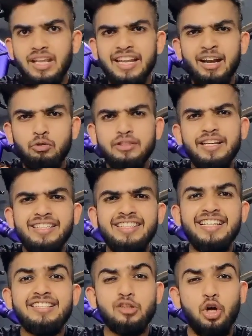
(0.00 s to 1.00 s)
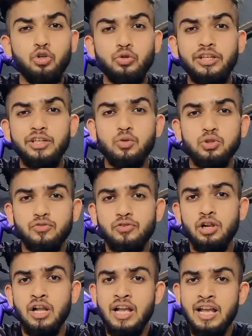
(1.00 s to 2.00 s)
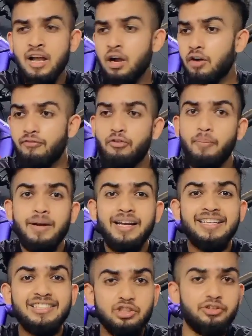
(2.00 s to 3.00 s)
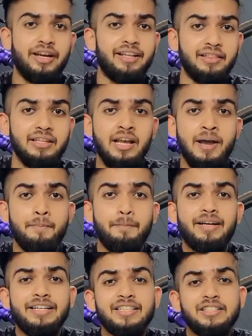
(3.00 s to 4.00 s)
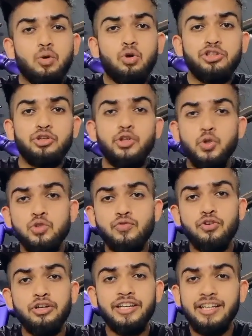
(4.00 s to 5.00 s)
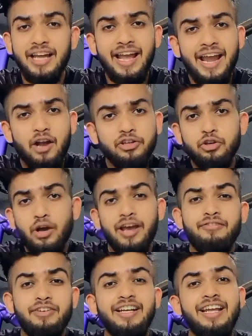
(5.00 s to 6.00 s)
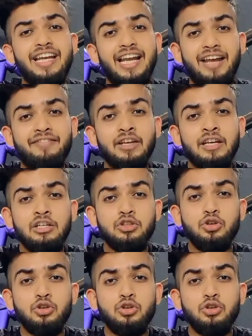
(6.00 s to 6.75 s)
Now this is not only useful for building strength, but is also useful in your everyday life.